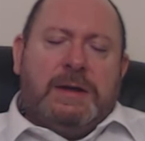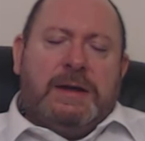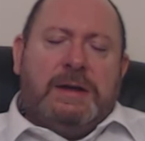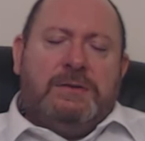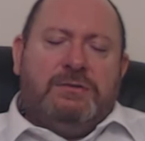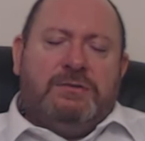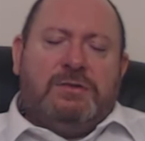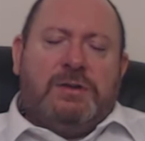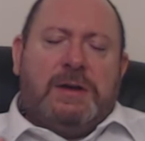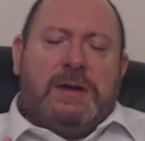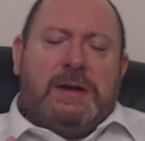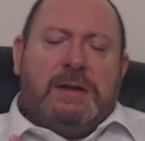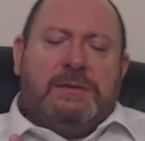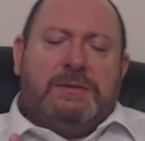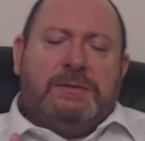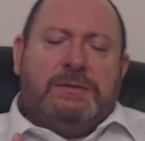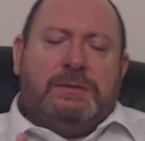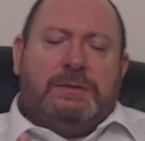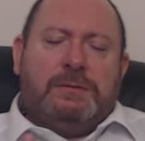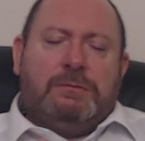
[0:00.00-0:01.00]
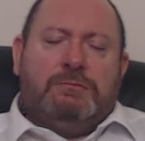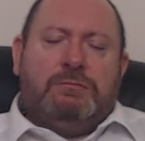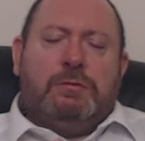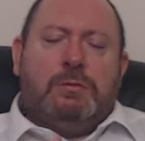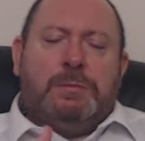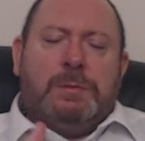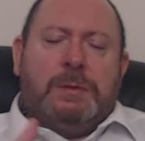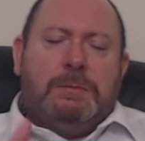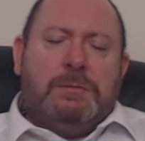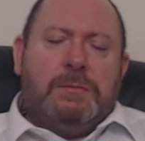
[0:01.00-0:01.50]
in chairs,
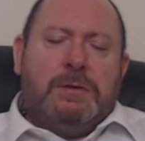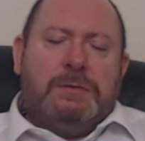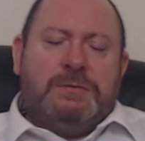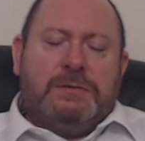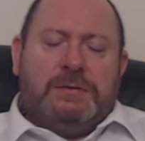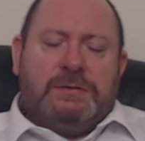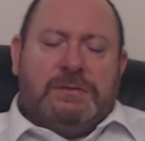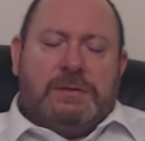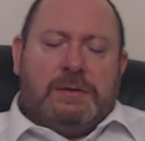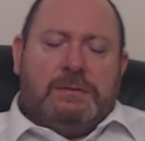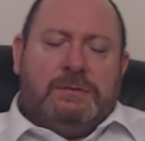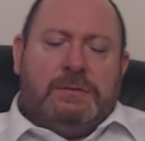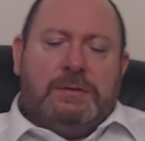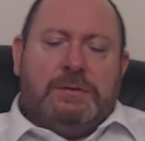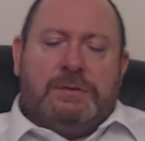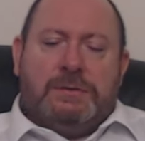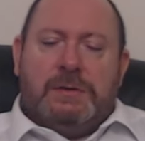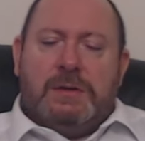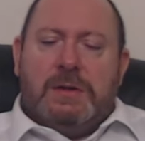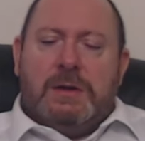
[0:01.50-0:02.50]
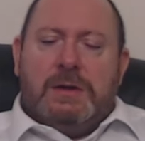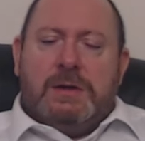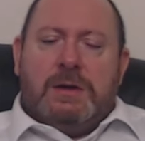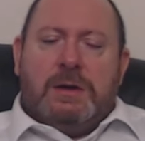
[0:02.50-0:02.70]
group hypnosis sessions,